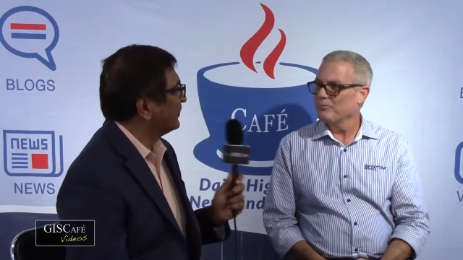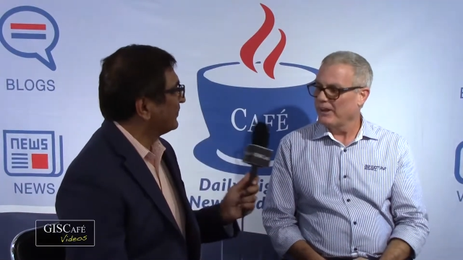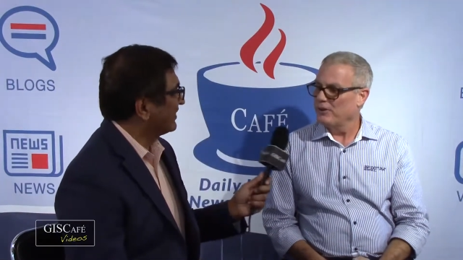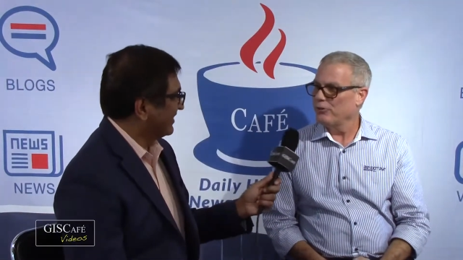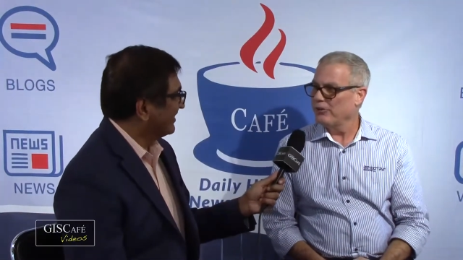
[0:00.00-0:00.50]

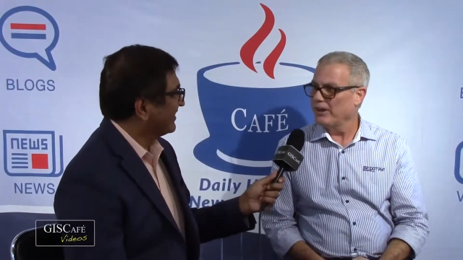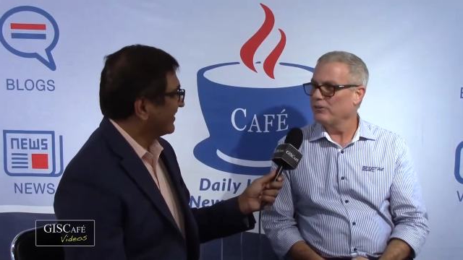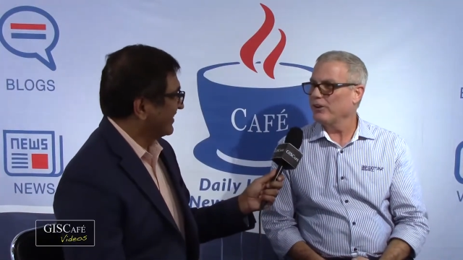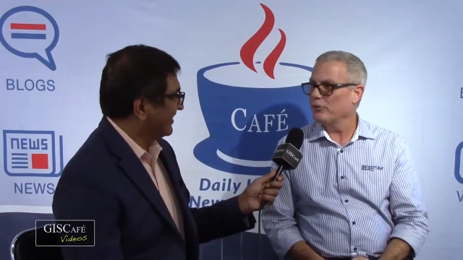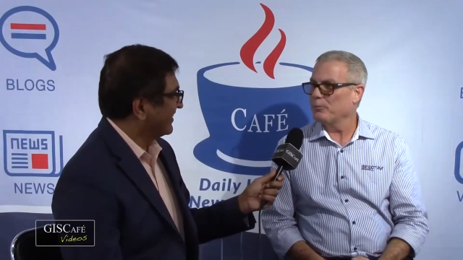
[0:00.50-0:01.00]
Speaker 1: Thank you,
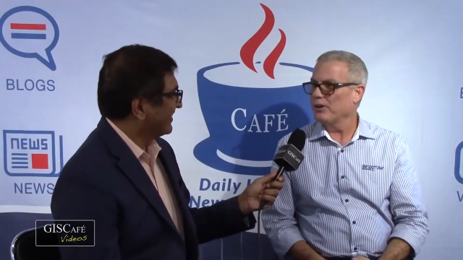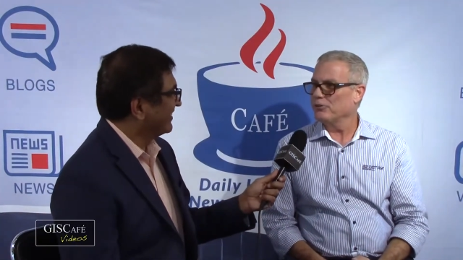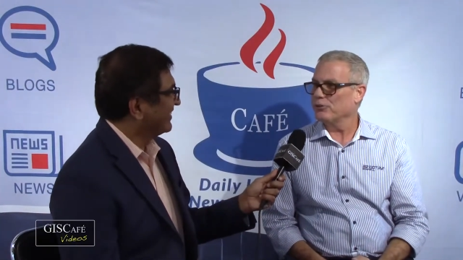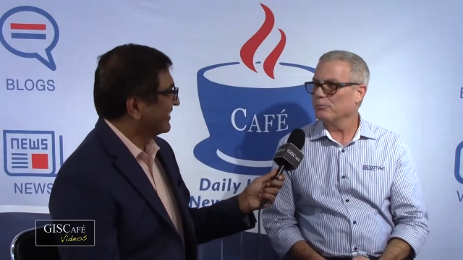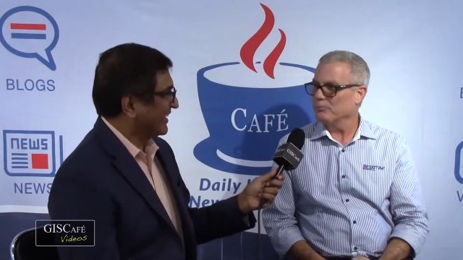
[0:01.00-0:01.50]
Sanjay, it's a
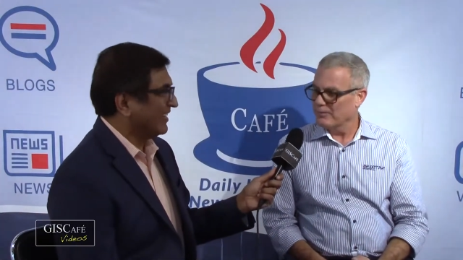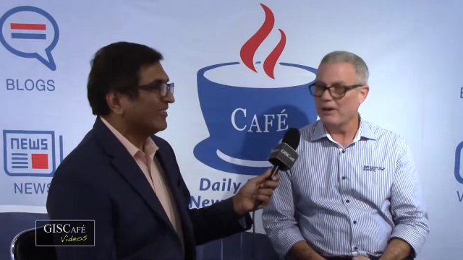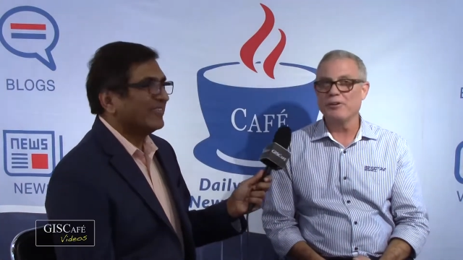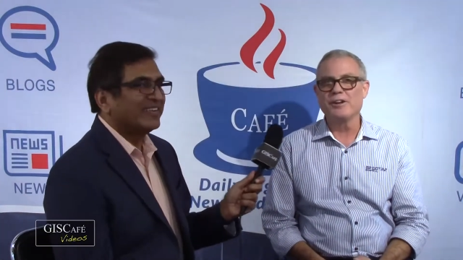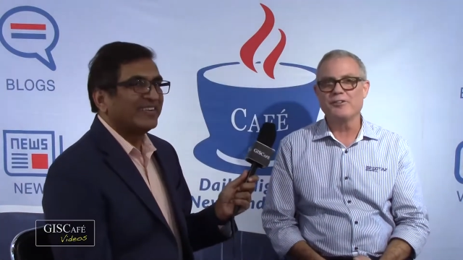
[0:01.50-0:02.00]
pleasure. Okay.
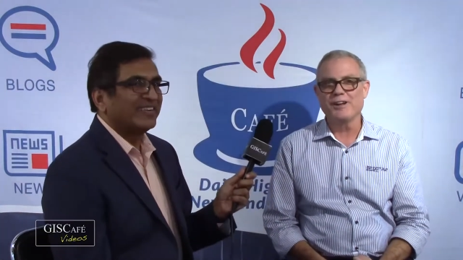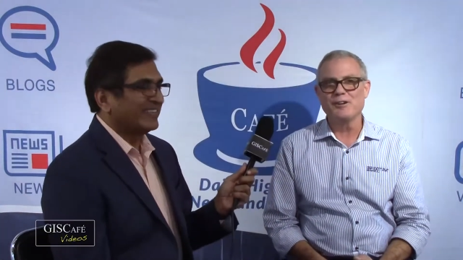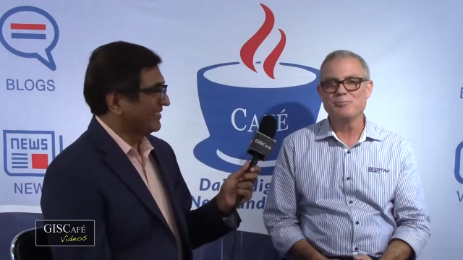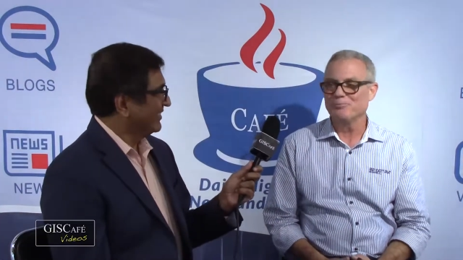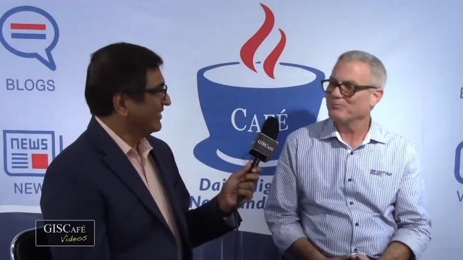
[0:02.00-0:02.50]
Have a nice day.
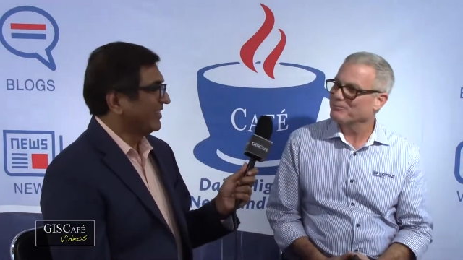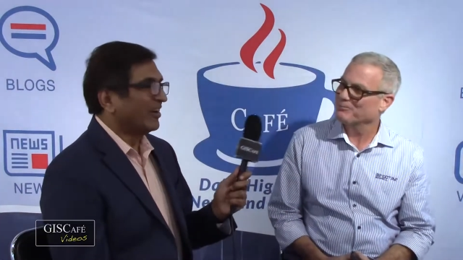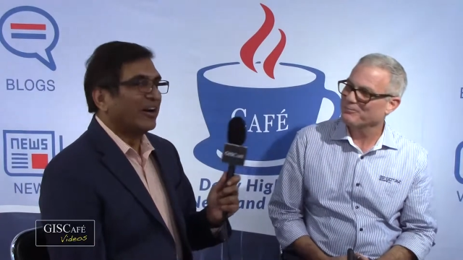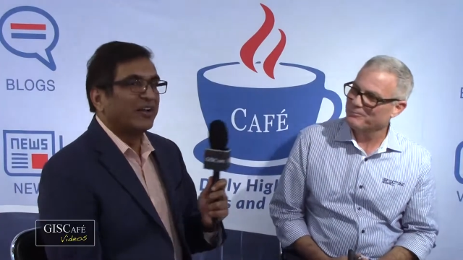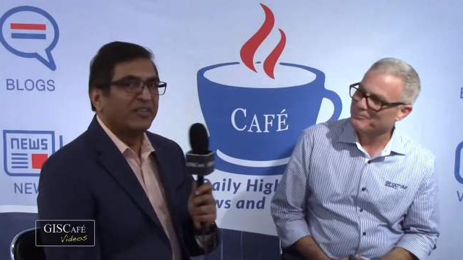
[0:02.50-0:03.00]

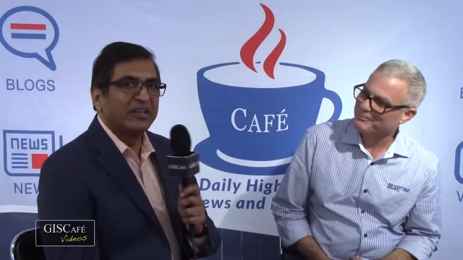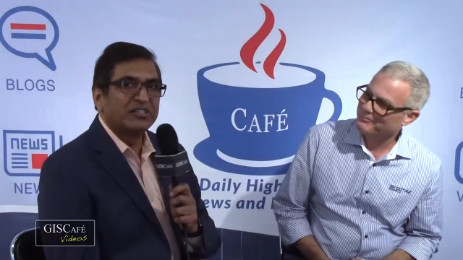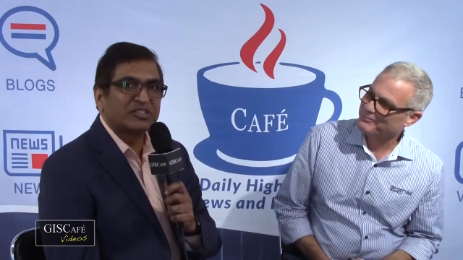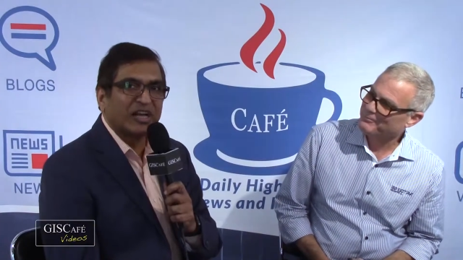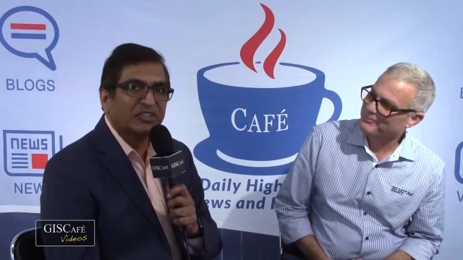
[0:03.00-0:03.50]
Uh,
Speaker 2: this
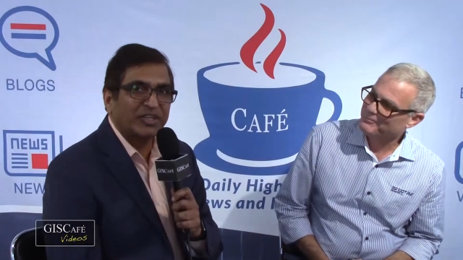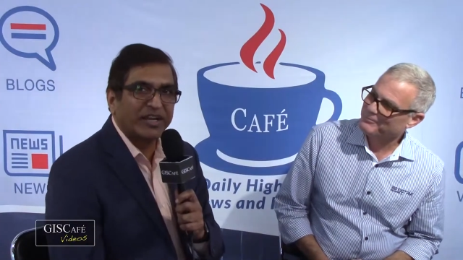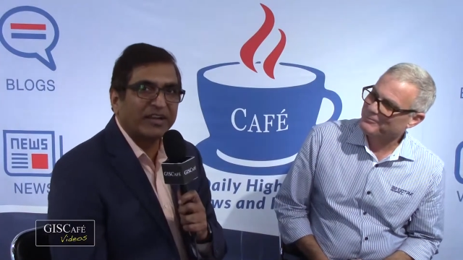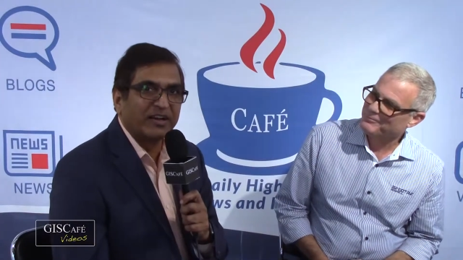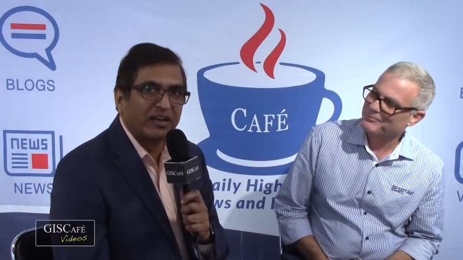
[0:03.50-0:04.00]
is
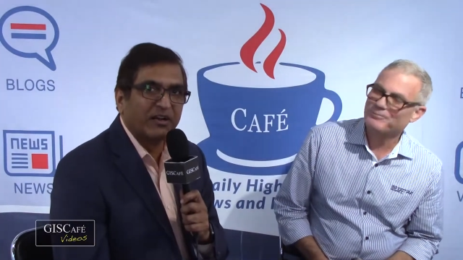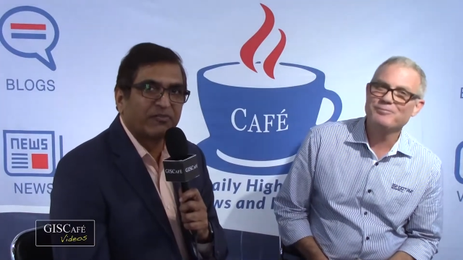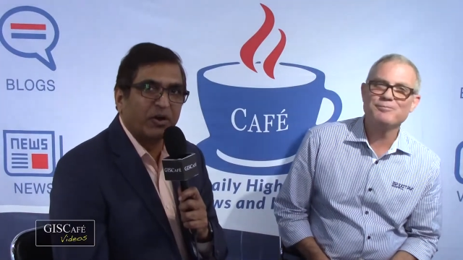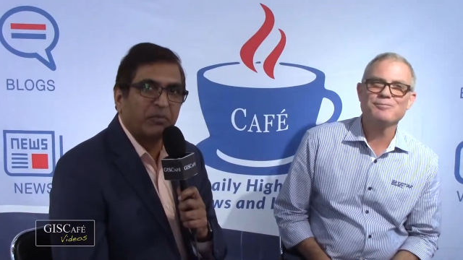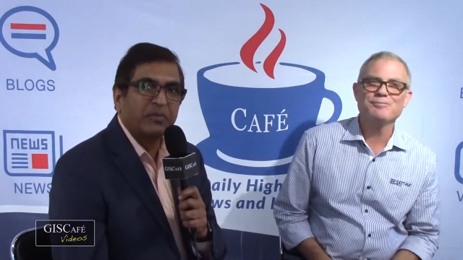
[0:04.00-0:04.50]
Sanjay Gangal
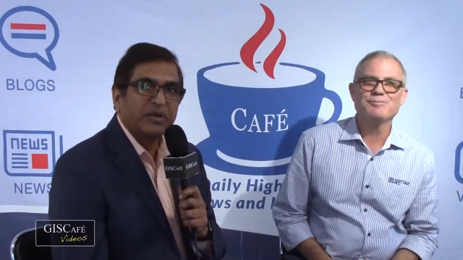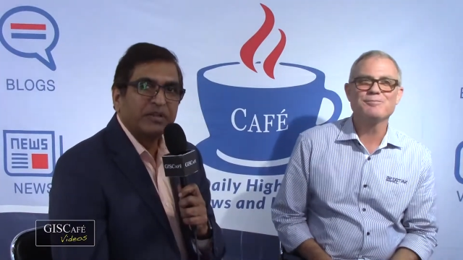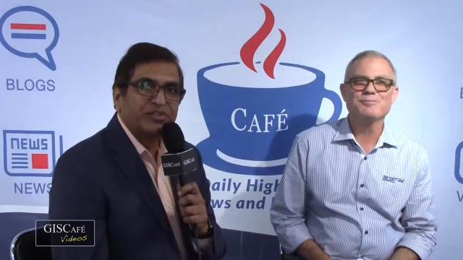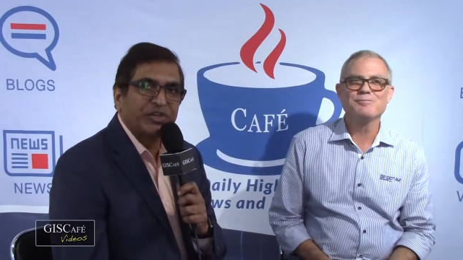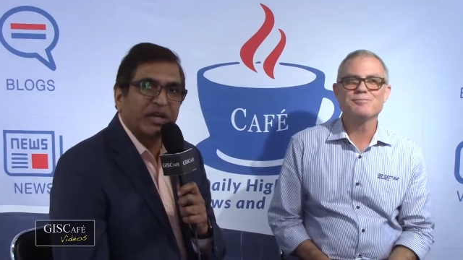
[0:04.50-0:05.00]
from
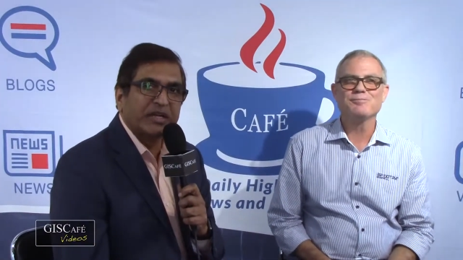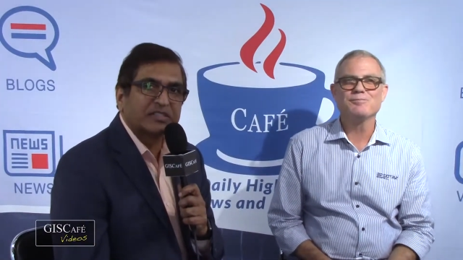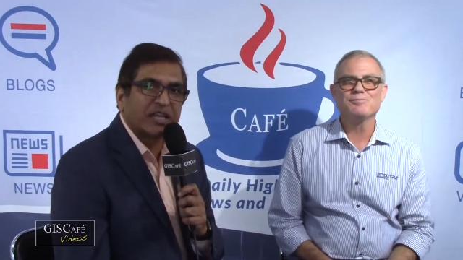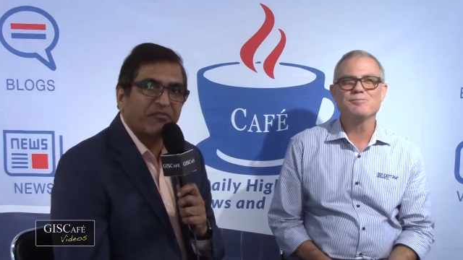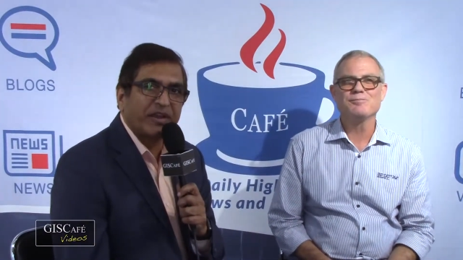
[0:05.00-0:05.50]

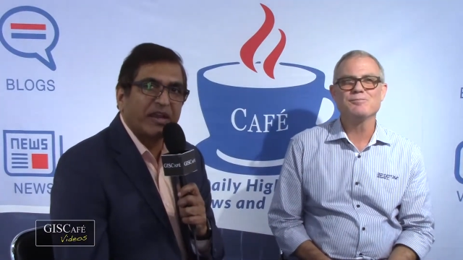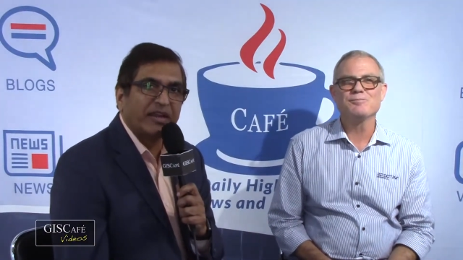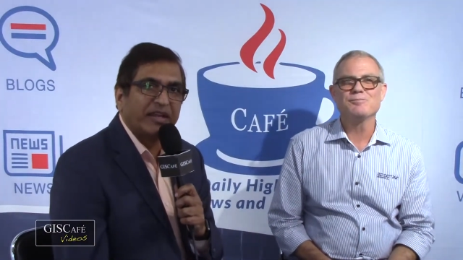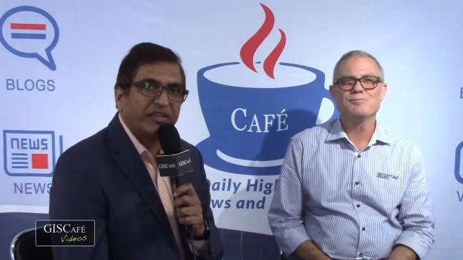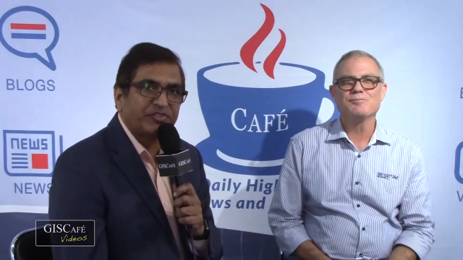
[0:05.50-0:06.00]
GIS Cafe
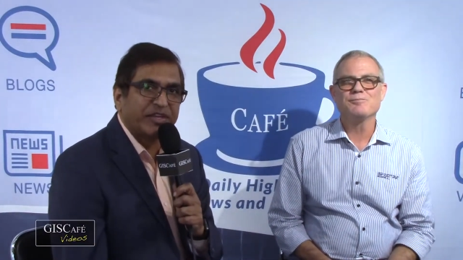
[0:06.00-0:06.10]
and AEC